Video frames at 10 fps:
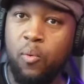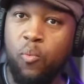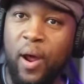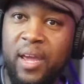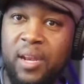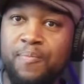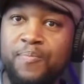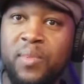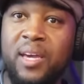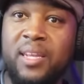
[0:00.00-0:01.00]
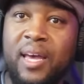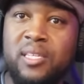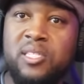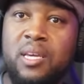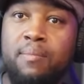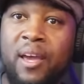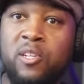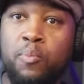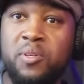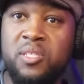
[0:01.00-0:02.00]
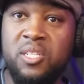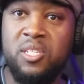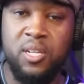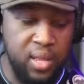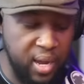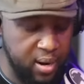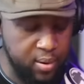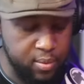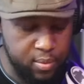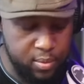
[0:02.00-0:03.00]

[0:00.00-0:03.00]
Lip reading: right in that C major position there,